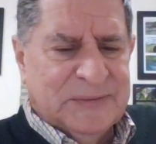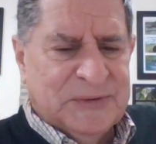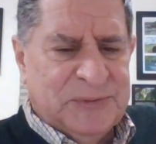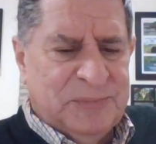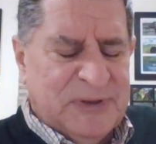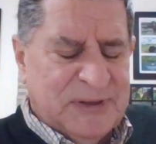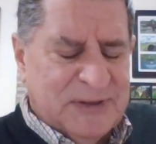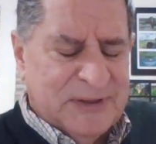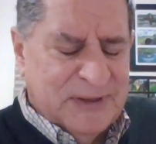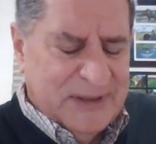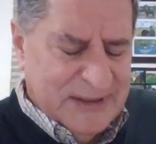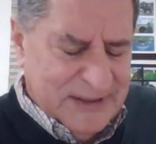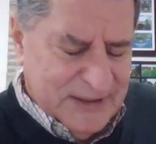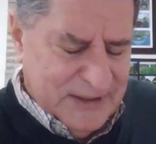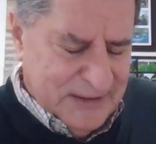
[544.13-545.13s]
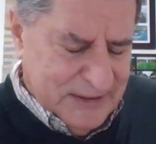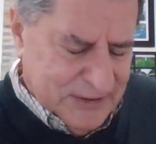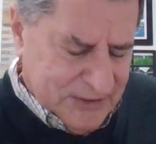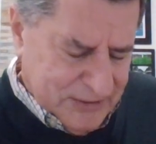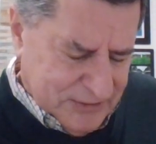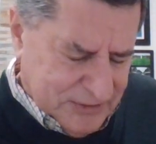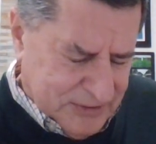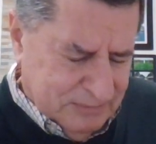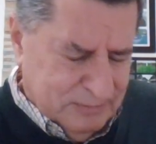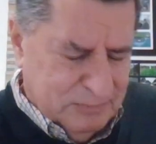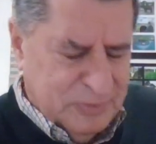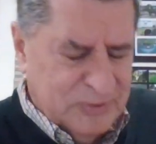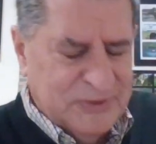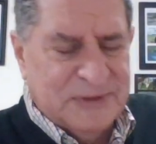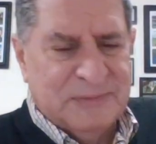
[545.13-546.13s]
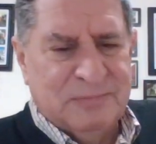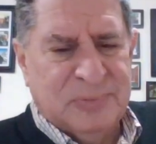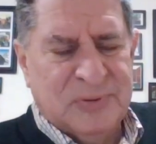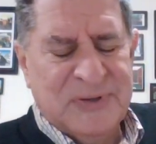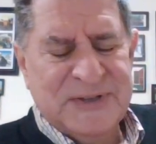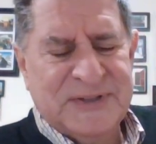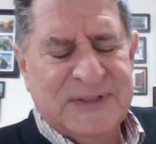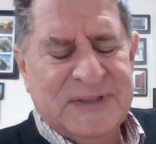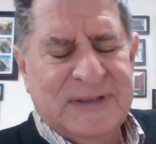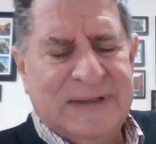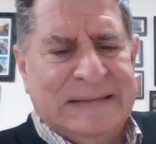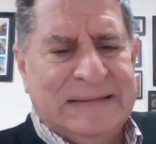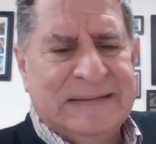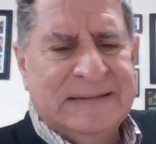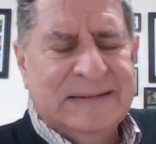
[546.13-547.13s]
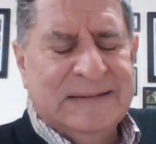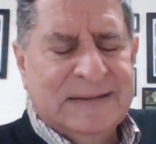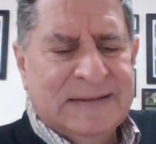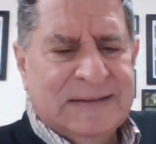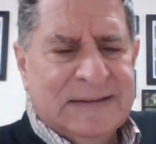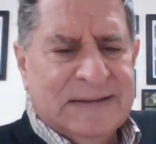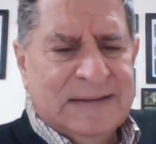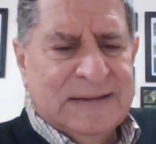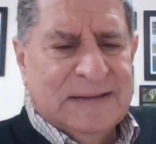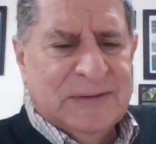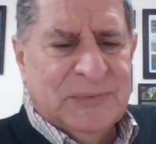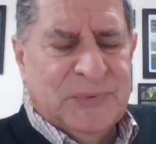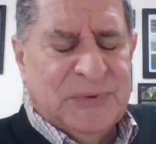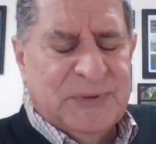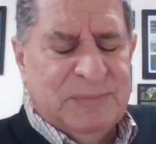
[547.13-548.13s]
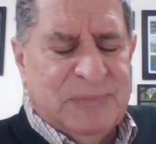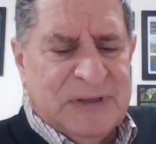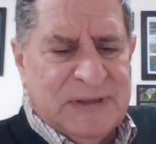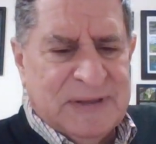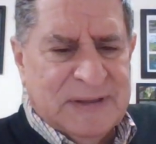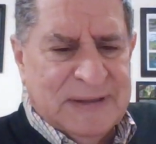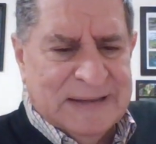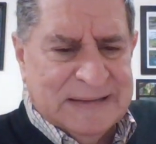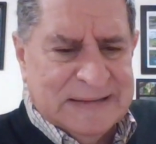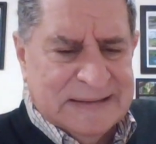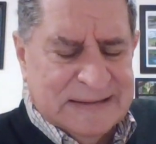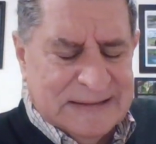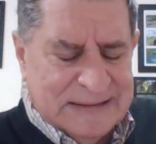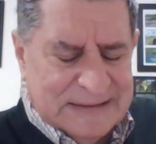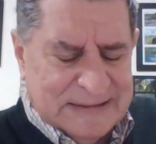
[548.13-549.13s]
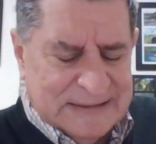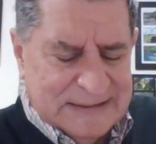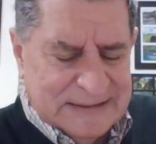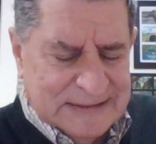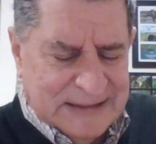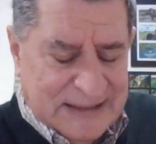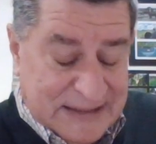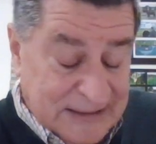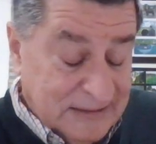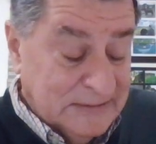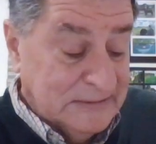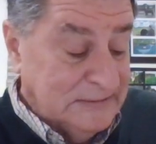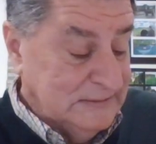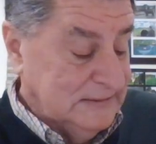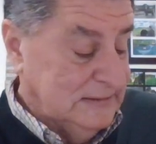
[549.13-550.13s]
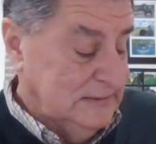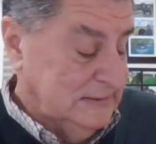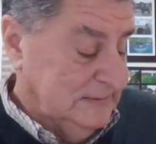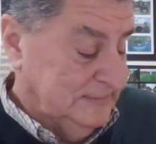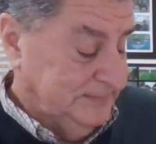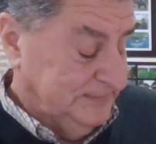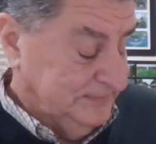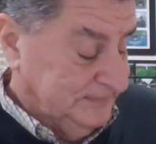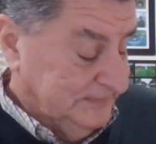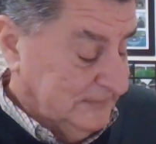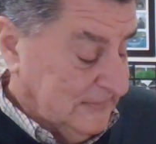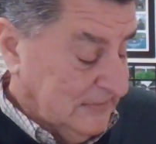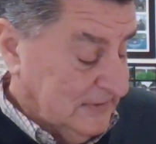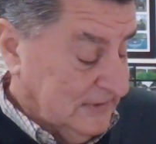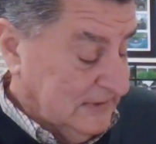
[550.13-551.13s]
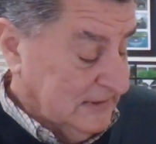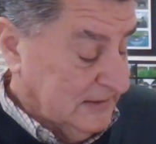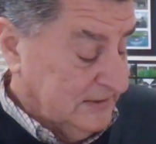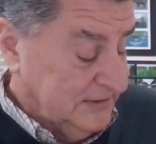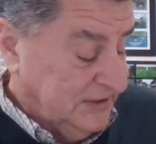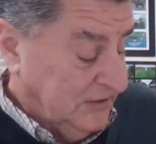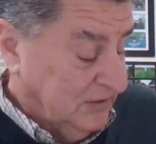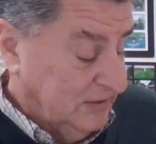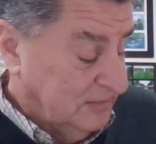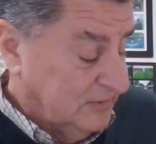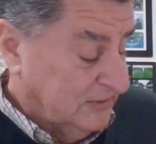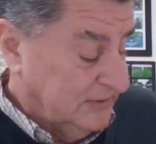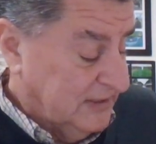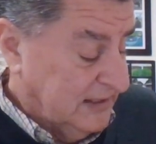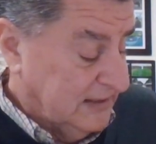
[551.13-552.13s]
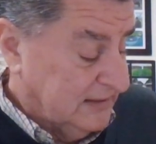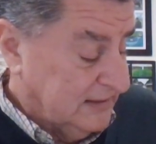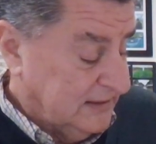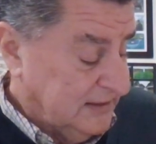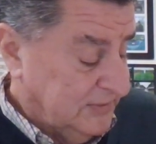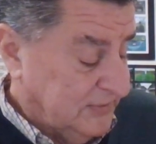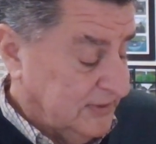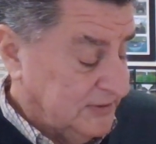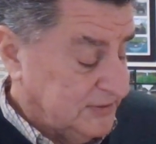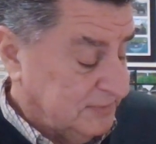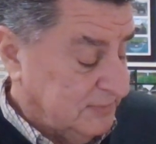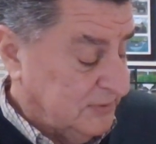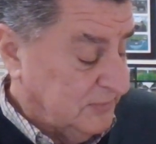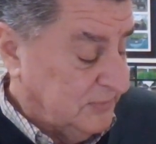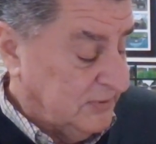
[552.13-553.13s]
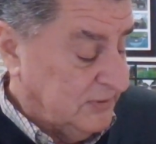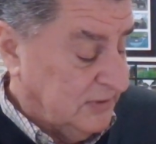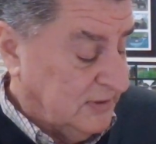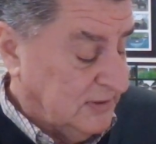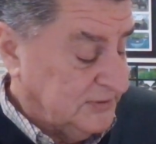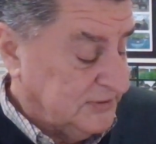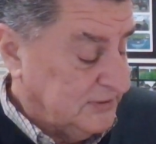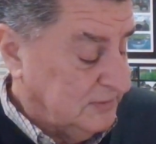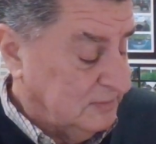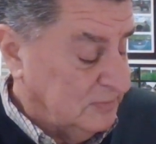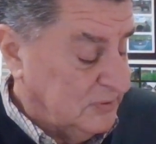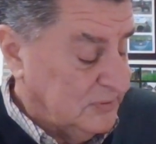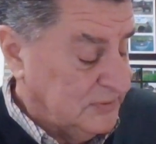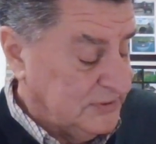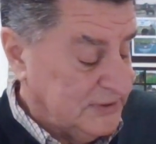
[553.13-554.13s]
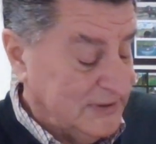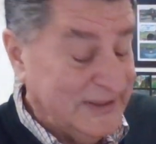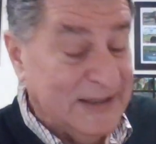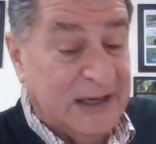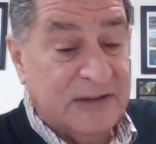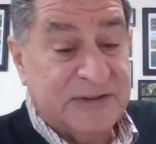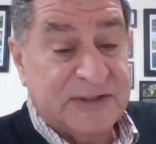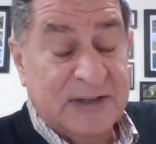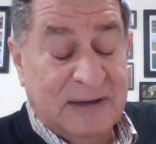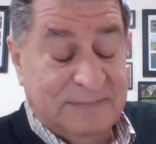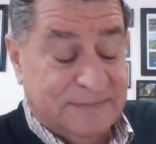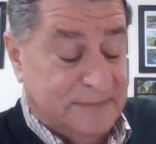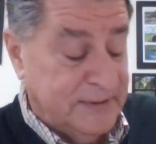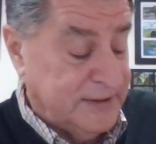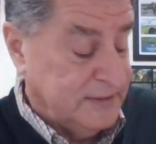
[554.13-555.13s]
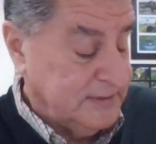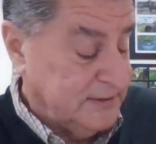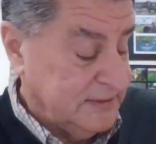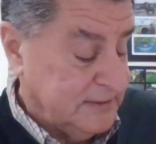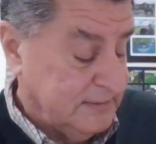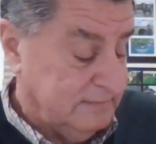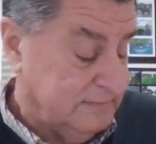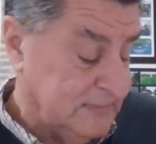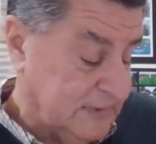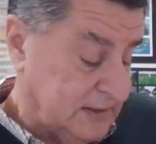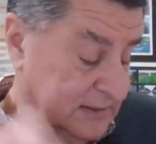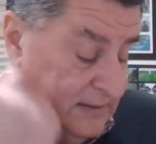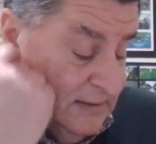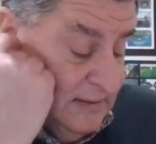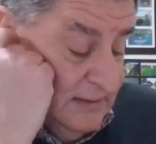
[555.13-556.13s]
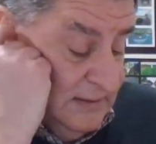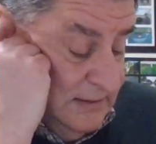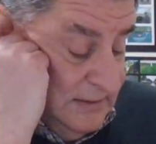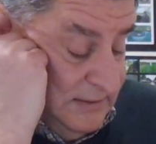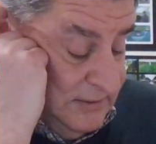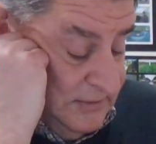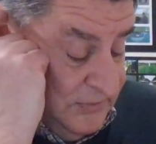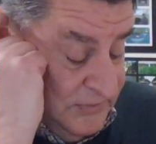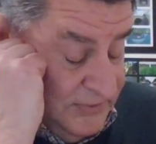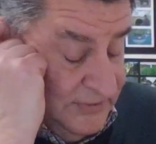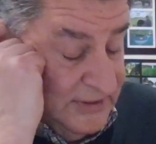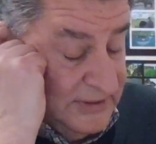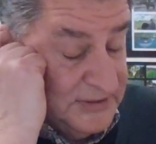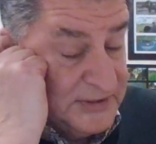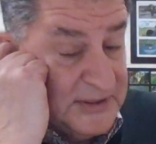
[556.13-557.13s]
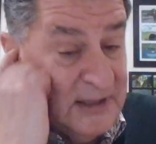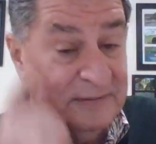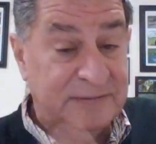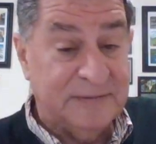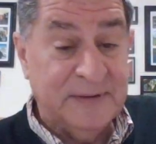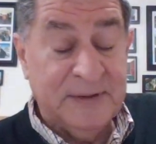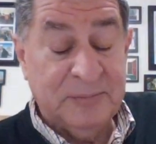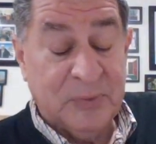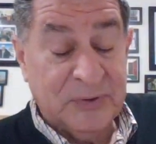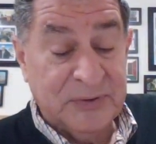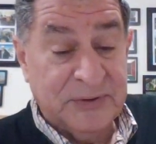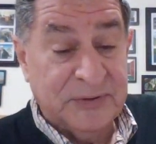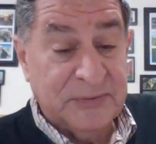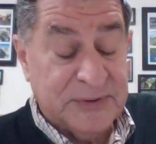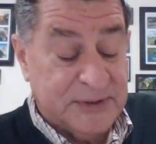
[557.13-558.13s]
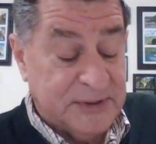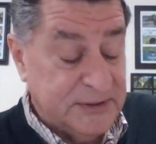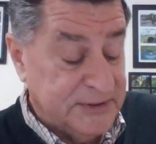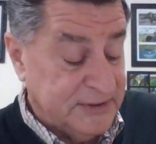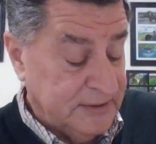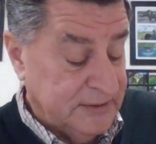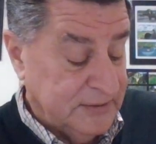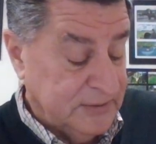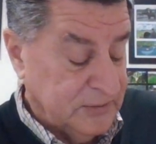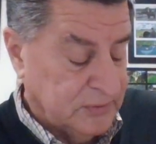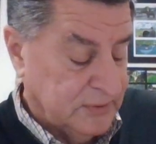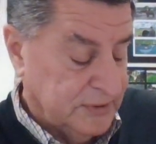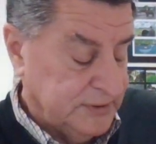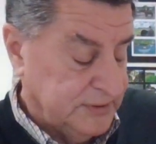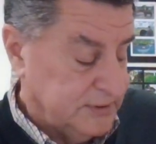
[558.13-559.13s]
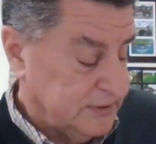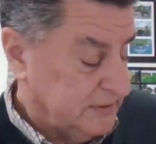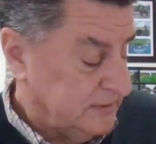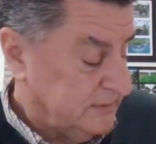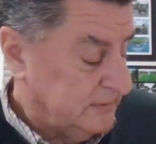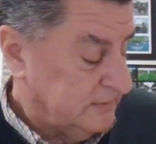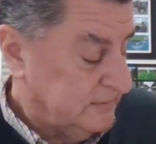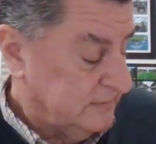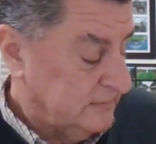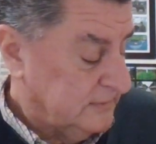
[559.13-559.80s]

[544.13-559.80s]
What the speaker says: would be put in prison, would be killed, a terrible death, he writes, but we also boast in our sufferings, knowing that suffering produces endurance,